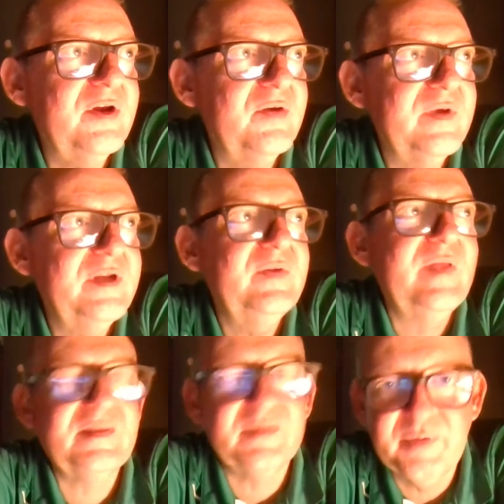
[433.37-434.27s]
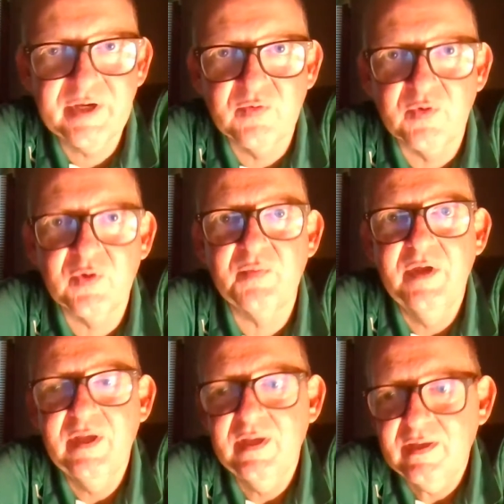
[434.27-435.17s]
going to redo. That's a big room,
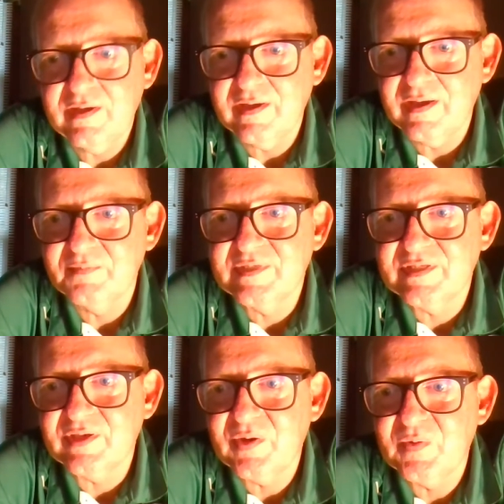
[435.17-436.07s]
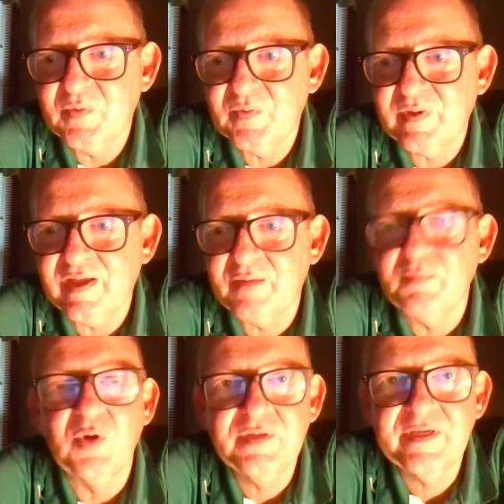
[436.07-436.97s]
so
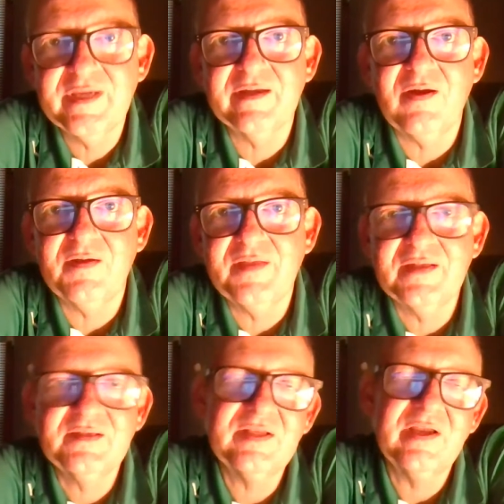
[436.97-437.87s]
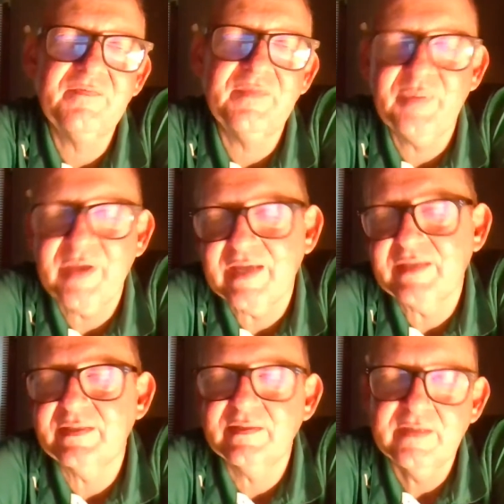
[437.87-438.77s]
molding and all that stuff and
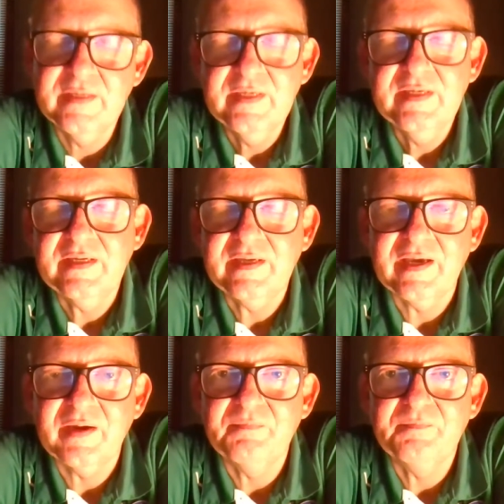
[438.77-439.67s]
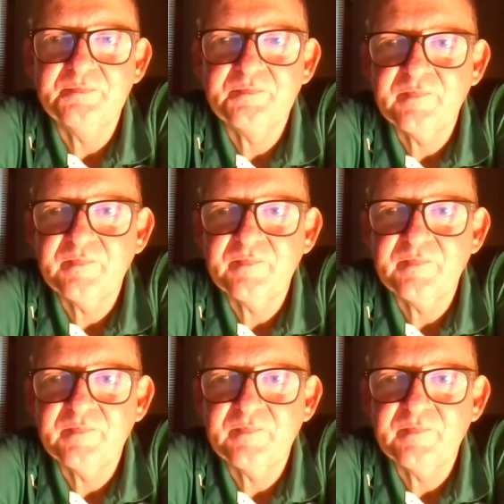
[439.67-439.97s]
paint and um,